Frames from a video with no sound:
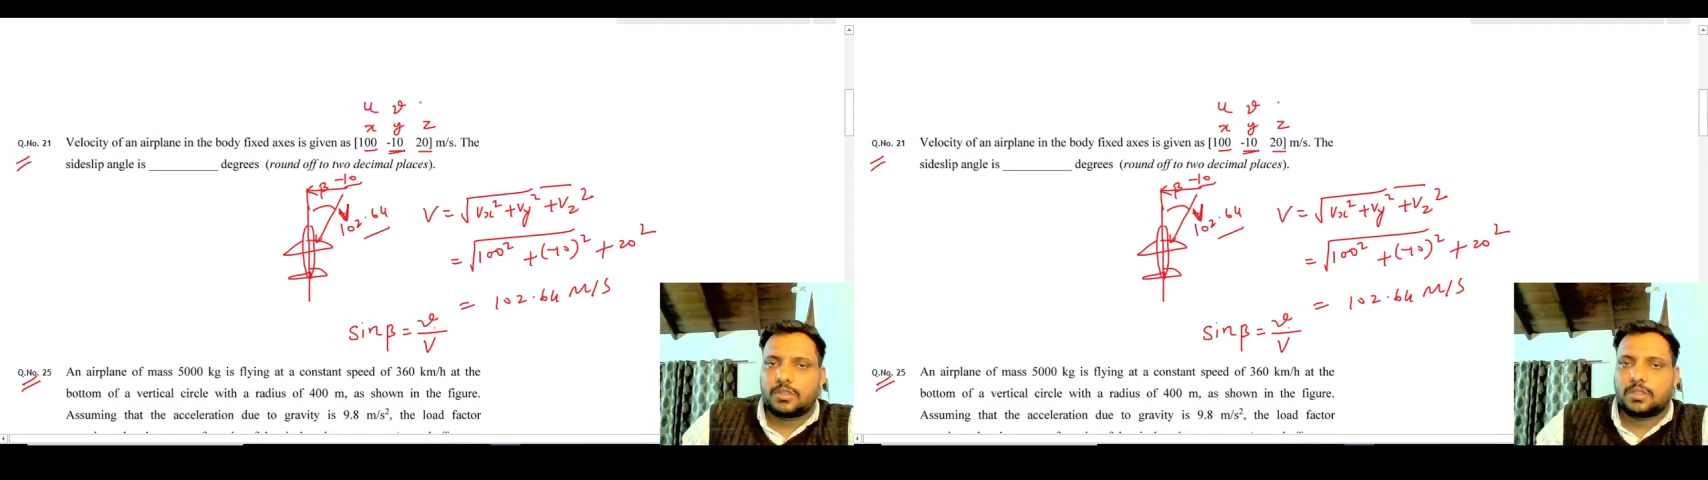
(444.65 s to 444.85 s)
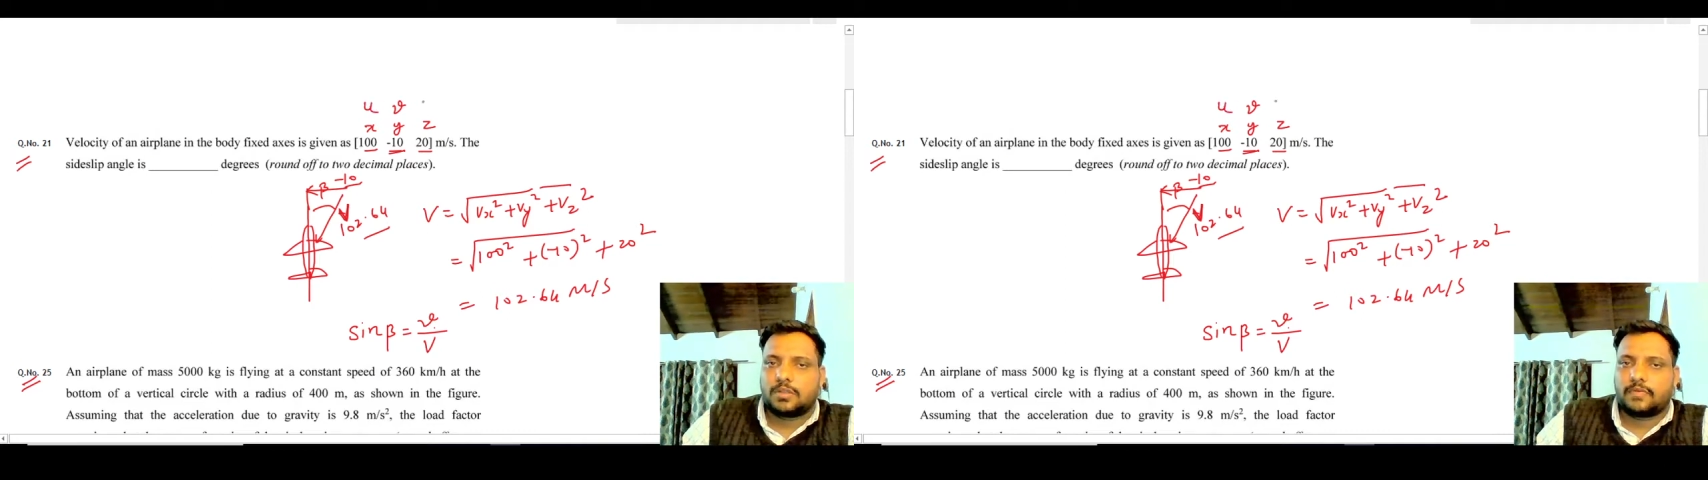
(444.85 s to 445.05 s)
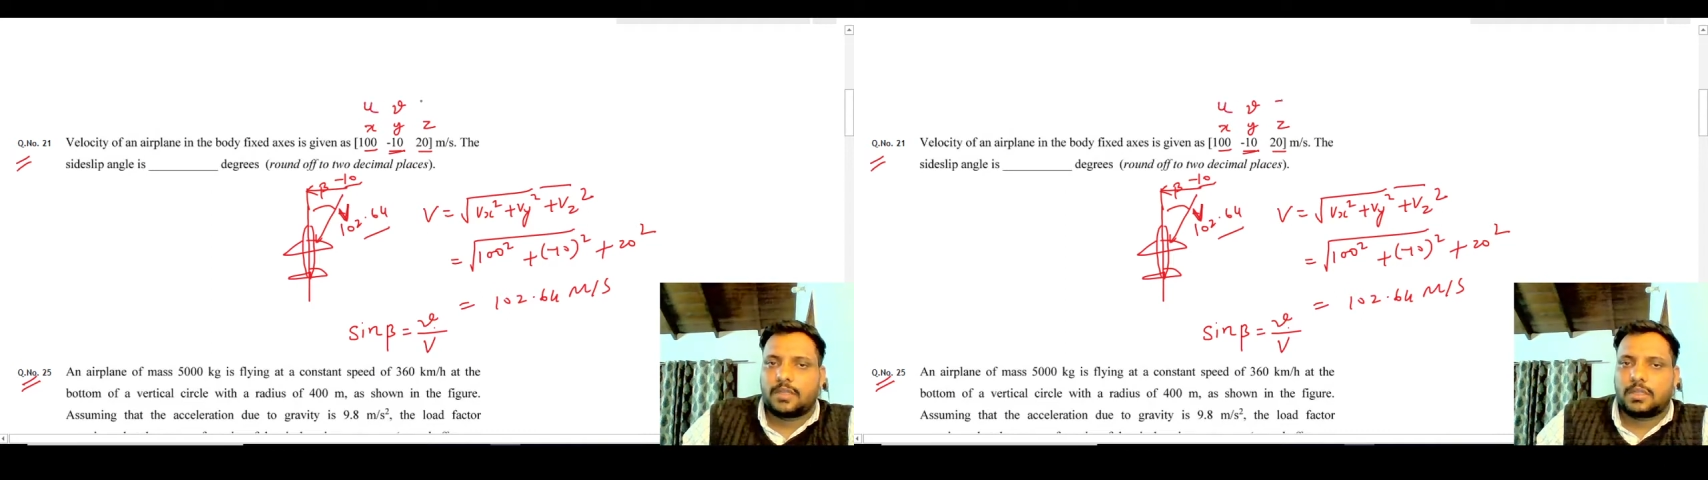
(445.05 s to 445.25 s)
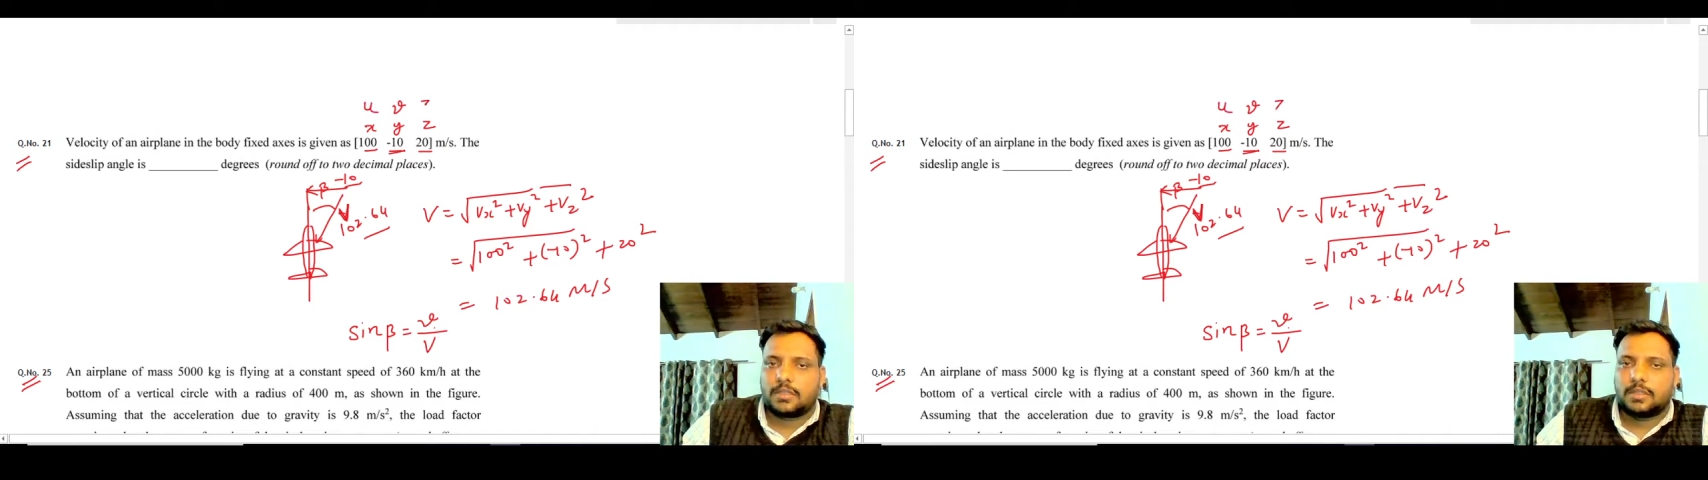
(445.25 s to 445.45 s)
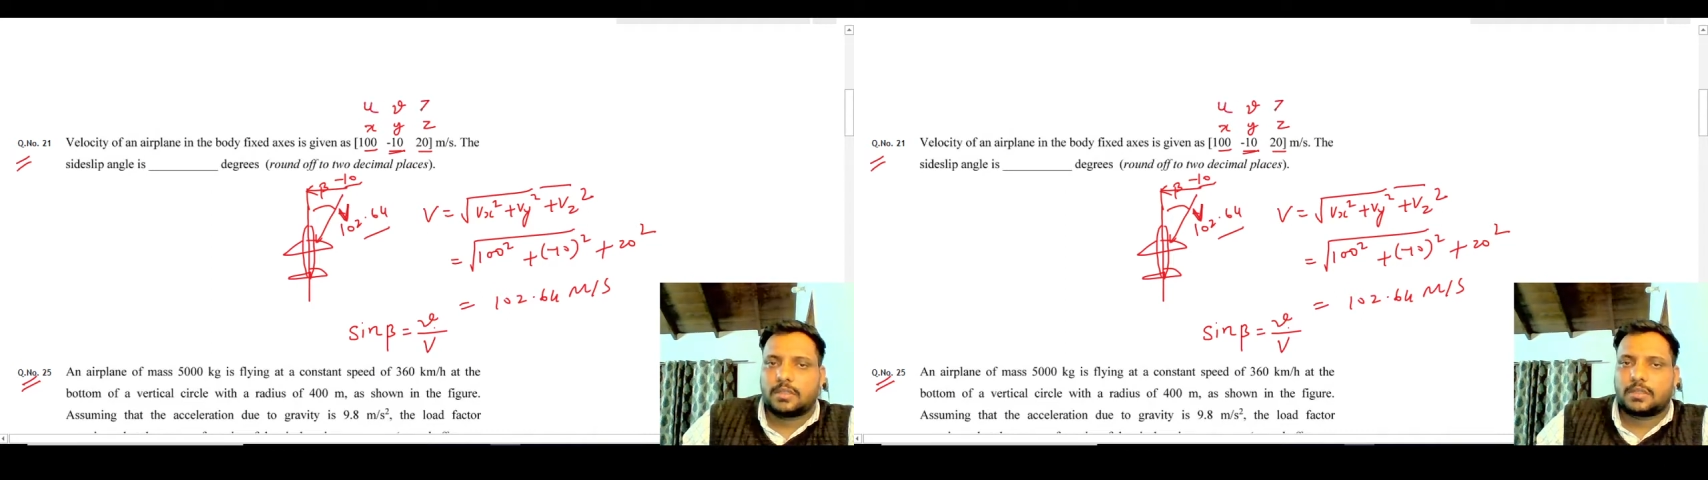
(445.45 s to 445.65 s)
this is V,
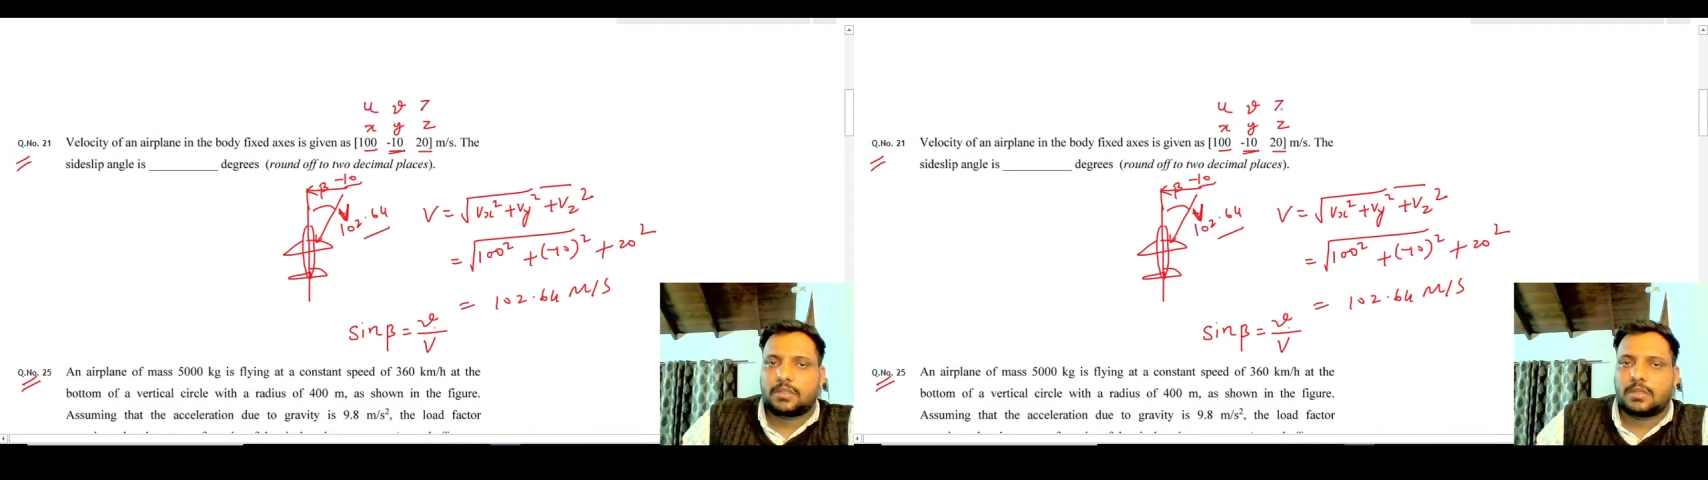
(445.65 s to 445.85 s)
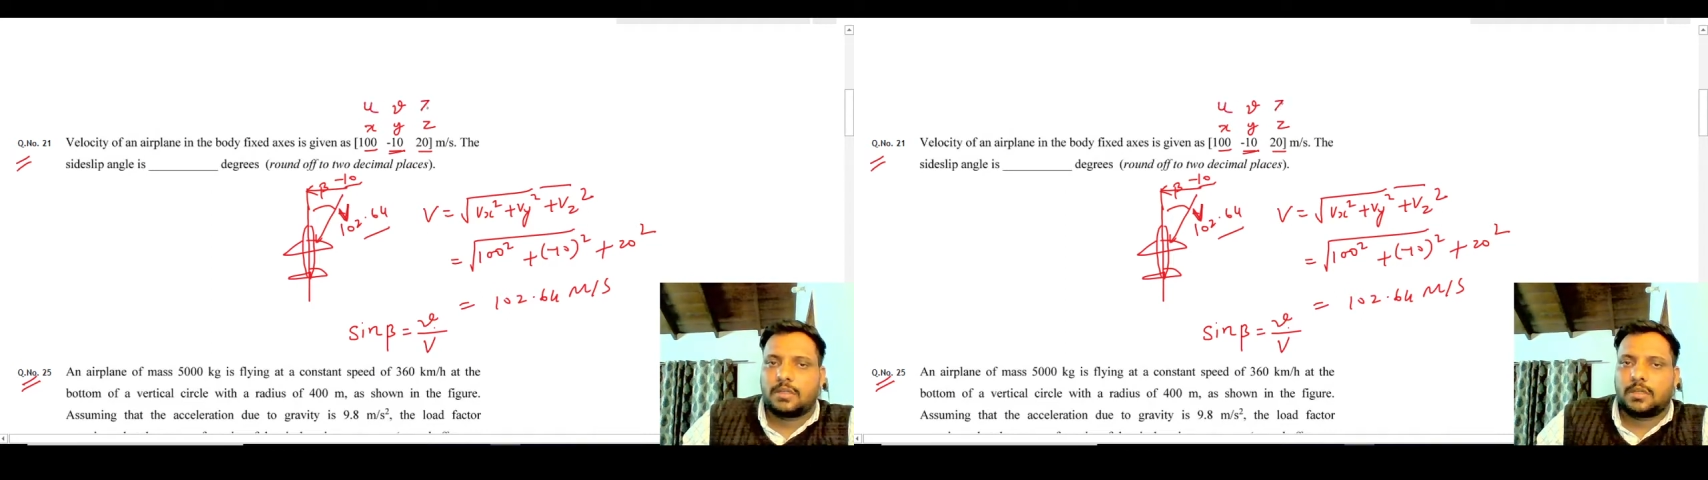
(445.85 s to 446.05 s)
this is